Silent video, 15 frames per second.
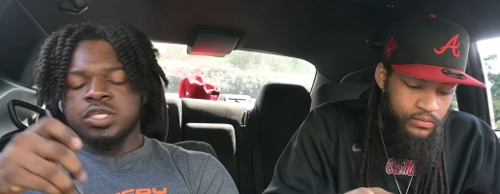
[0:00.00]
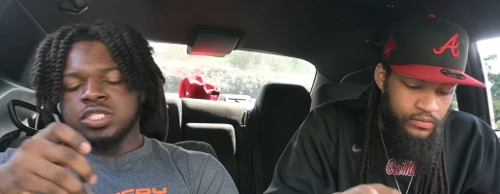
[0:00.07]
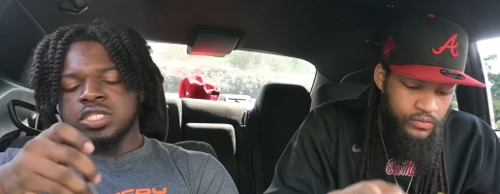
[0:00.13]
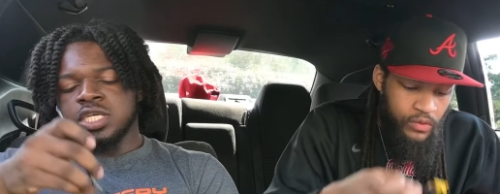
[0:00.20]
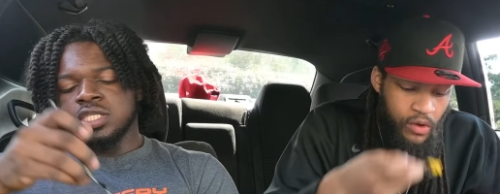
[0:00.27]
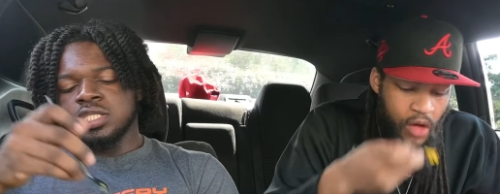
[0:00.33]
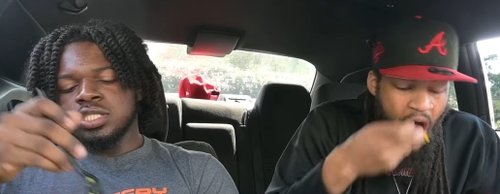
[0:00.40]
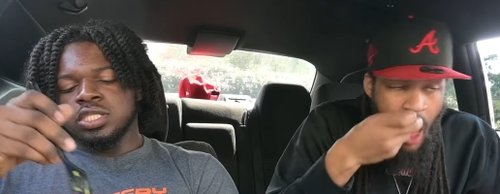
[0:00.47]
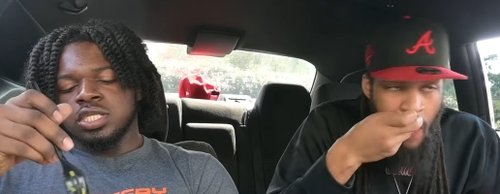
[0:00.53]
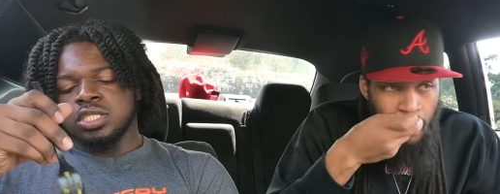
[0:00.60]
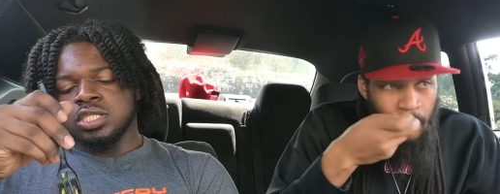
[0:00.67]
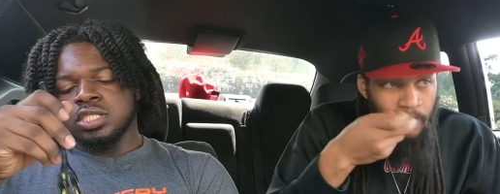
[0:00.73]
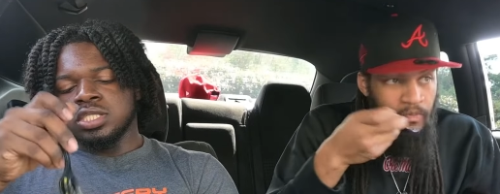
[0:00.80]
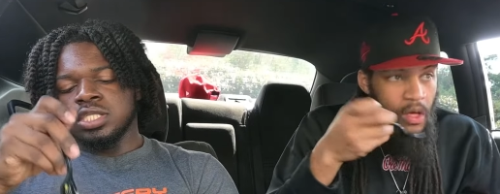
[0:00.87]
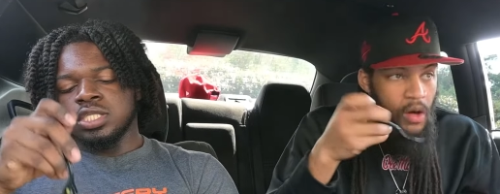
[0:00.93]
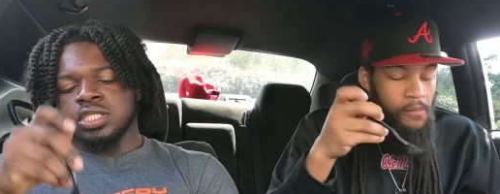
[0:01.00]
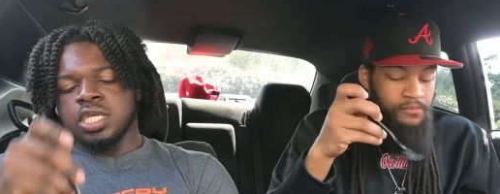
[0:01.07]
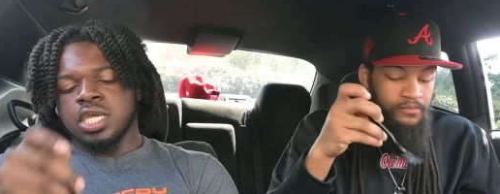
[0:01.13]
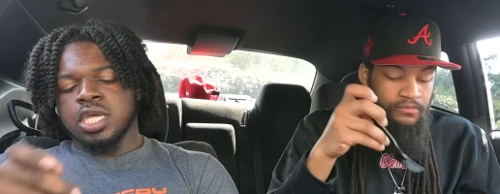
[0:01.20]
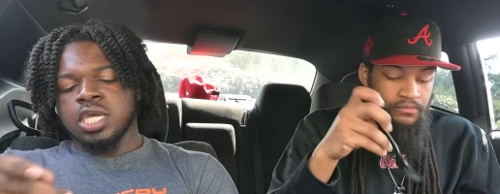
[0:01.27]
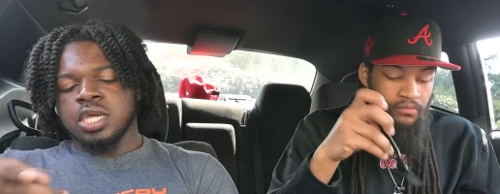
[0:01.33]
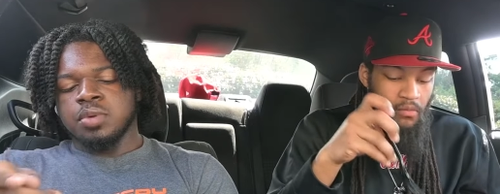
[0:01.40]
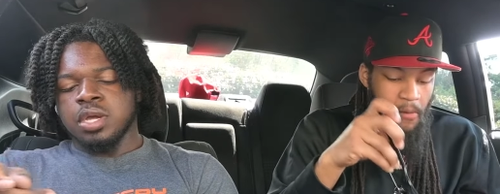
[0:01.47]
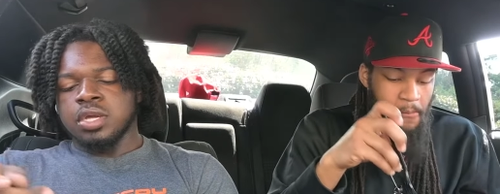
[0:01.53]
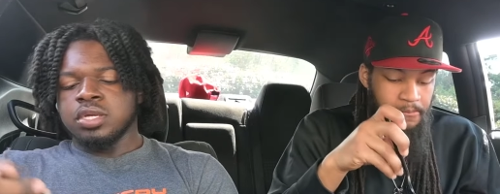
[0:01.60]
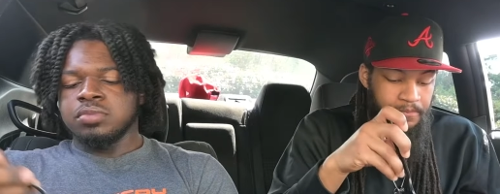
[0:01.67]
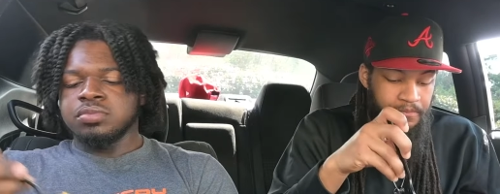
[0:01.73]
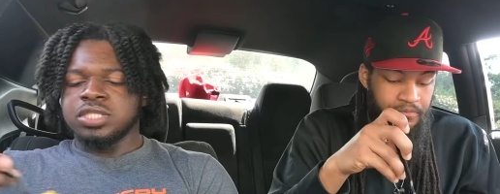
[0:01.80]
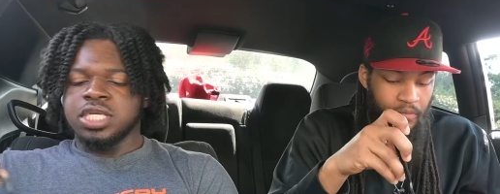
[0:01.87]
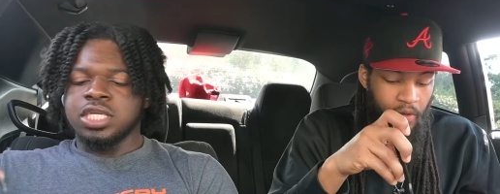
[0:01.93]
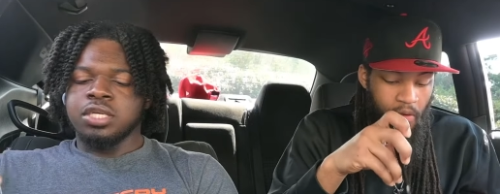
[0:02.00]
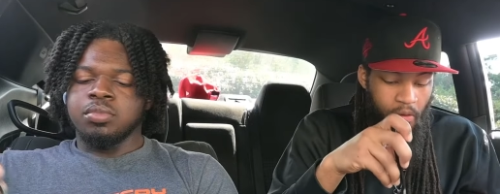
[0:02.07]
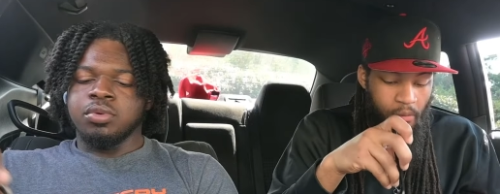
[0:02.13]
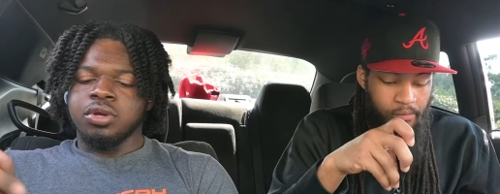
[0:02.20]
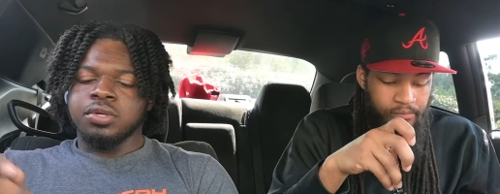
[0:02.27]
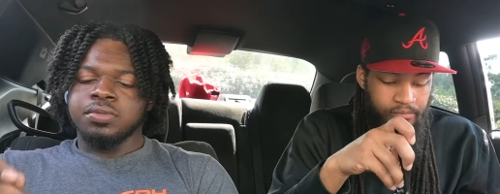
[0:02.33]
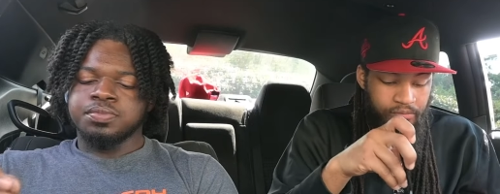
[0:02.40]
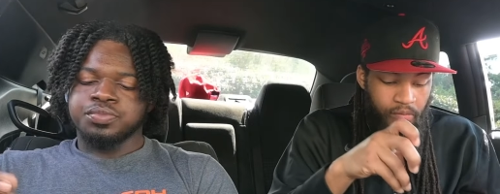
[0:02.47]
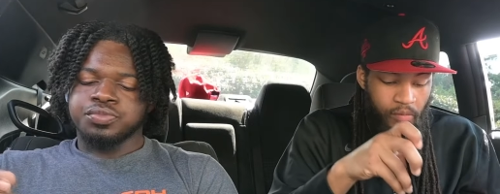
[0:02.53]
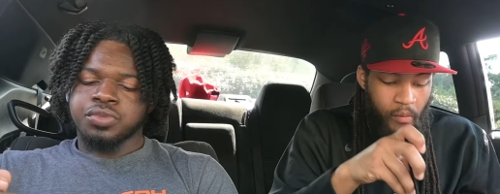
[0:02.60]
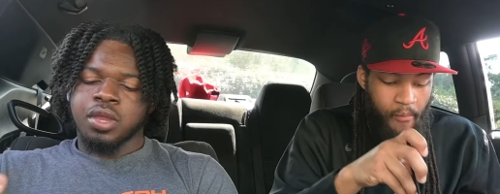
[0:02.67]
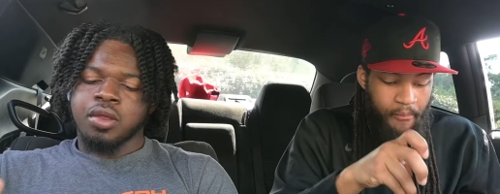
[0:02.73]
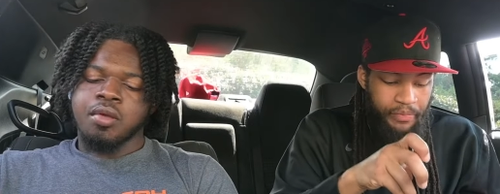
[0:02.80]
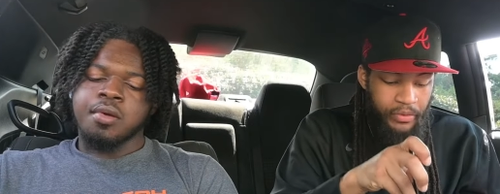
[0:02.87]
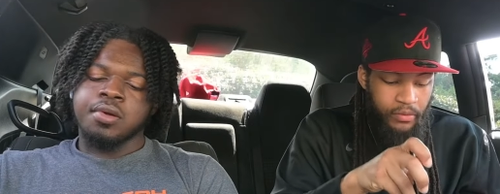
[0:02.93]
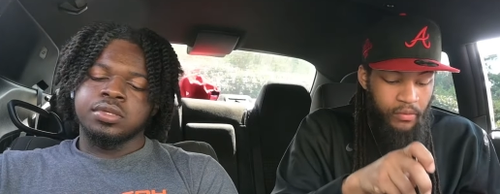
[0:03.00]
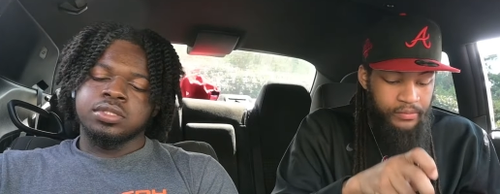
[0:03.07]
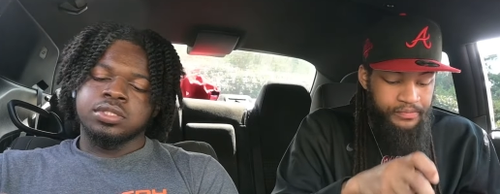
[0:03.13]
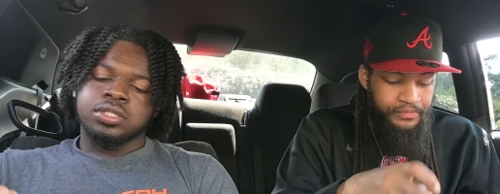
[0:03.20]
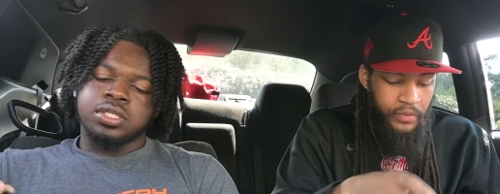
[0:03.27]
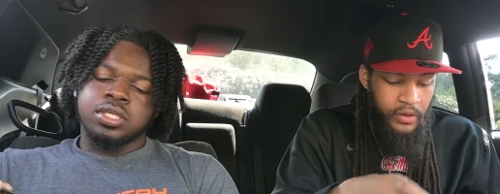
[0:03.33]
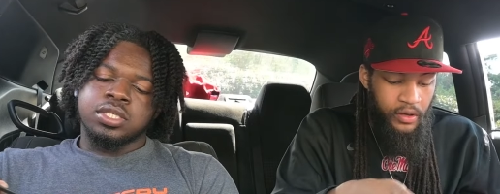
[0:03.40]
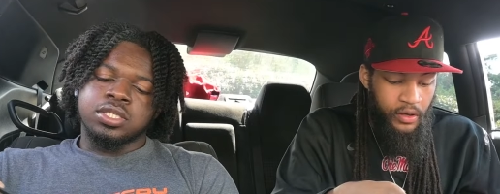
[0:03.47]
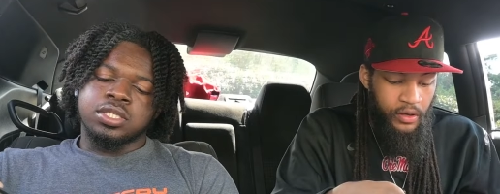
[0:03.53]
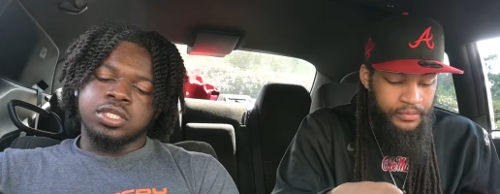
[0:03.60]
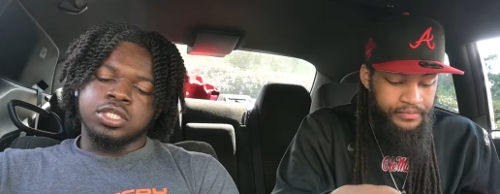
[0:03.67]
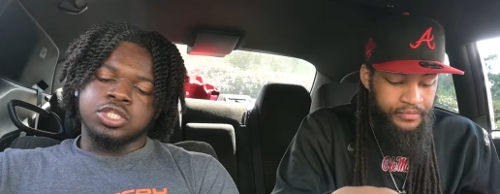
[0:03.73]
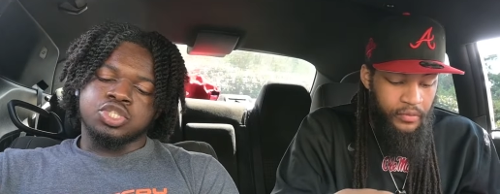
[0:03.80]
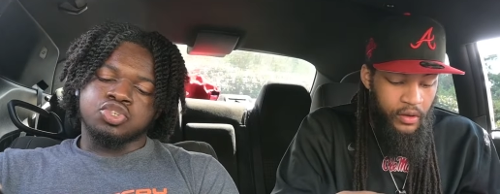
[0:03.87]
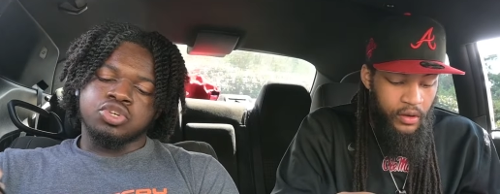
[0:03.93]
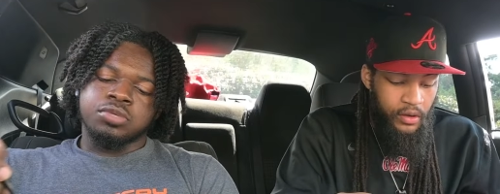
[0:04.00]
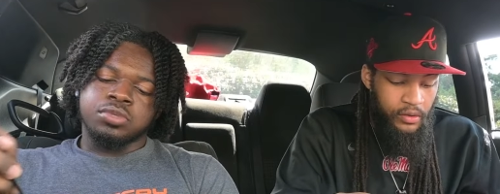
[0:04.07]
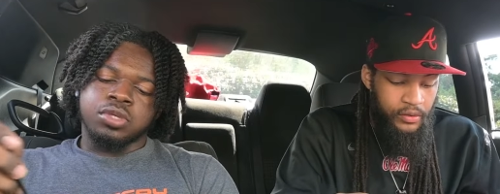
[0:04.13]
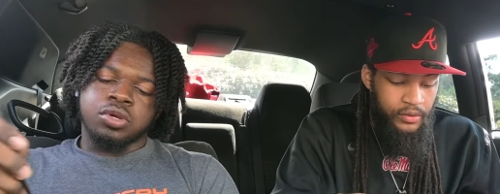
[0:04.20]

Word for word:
Speaker 1: That, that, yeah, right here, I'm telling you, bro. Yeah. This shrimp